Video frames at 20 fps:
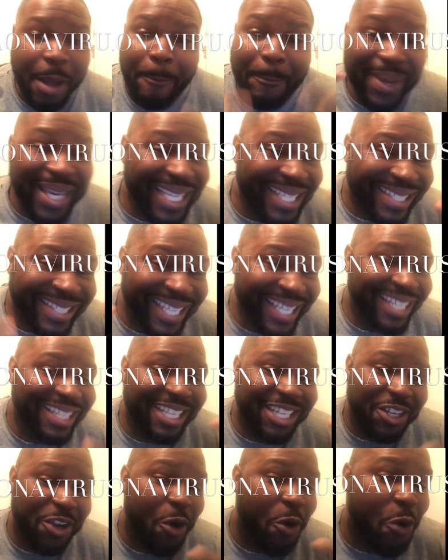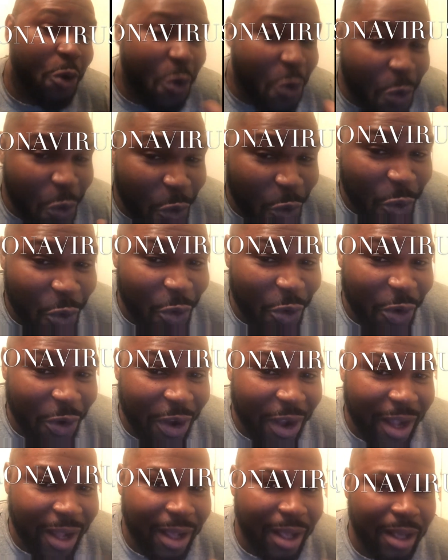Be still and know who.
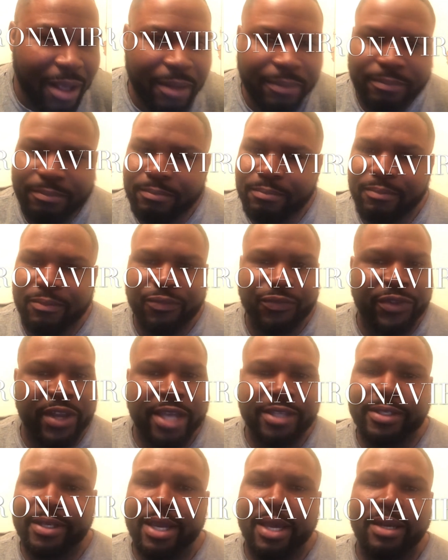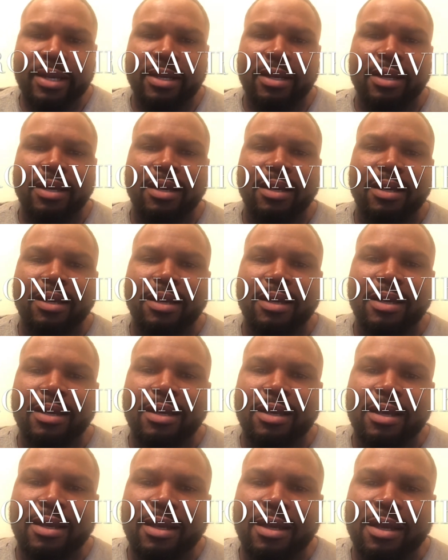That's it.
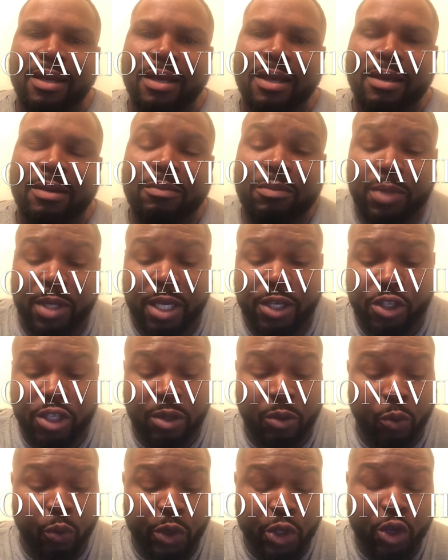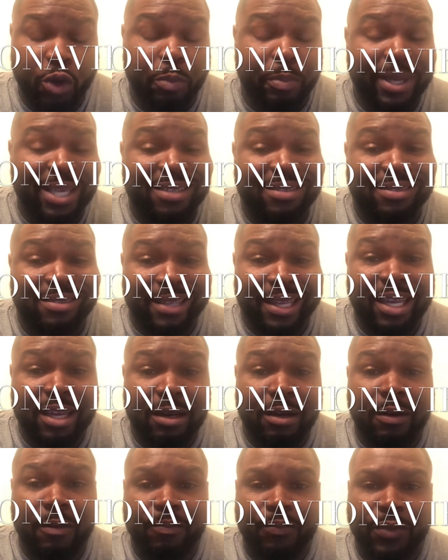Because when you be
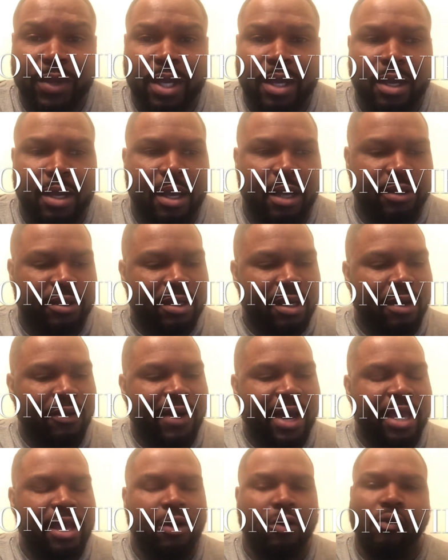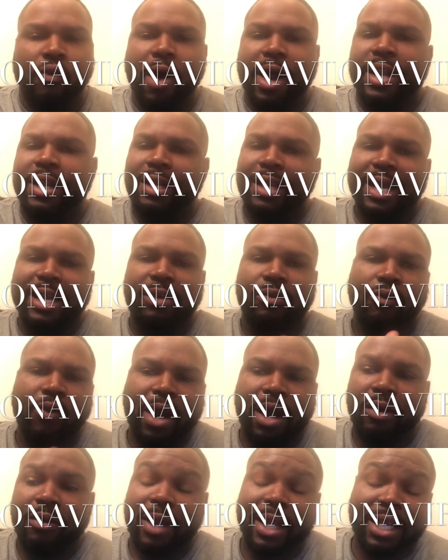still, instead of out here running like you're
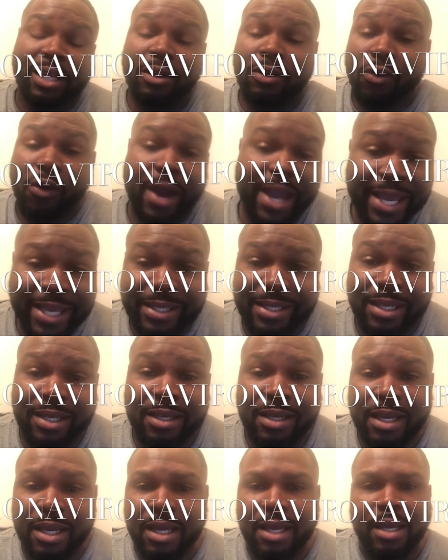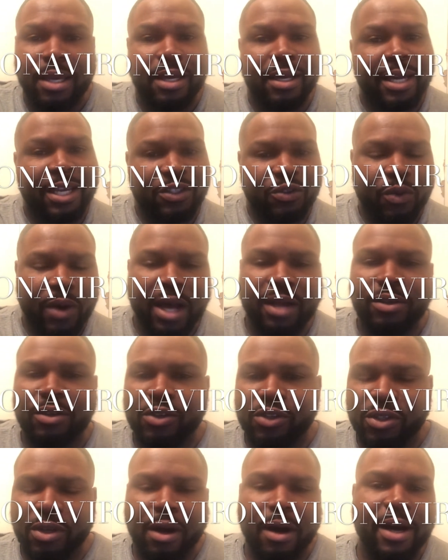around like you're crazy, guess what? You
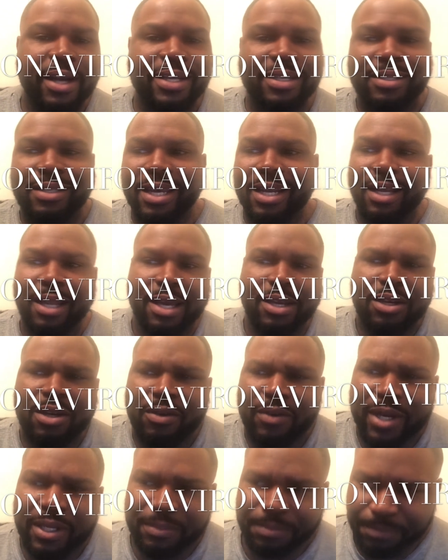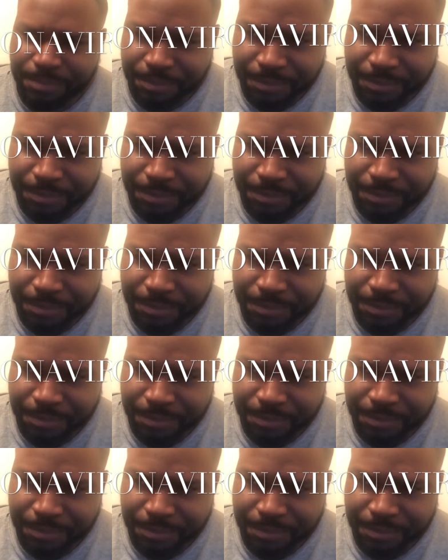start understanding, like, you know what?